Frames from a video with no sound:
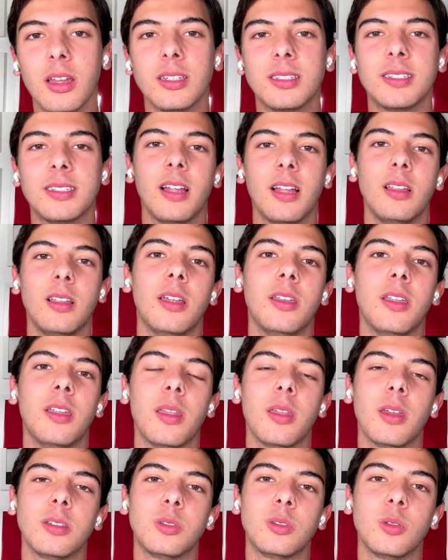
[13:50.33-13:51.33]
sell
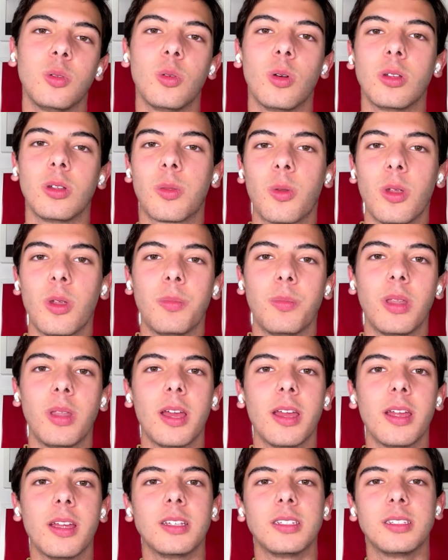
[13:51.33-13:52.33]
another two or three
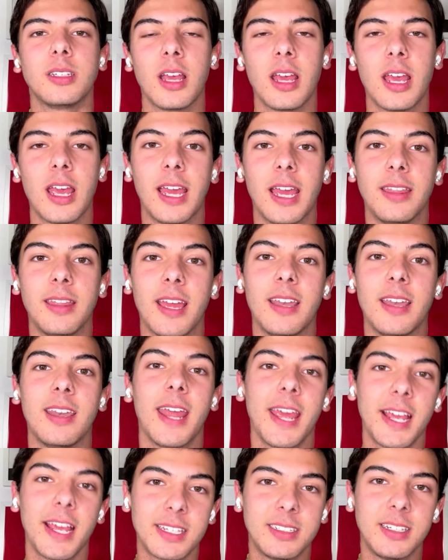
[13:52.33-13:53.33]
players, and then
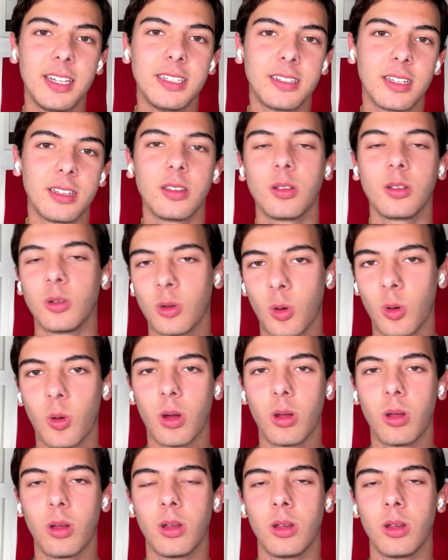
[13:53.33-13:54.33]
next season go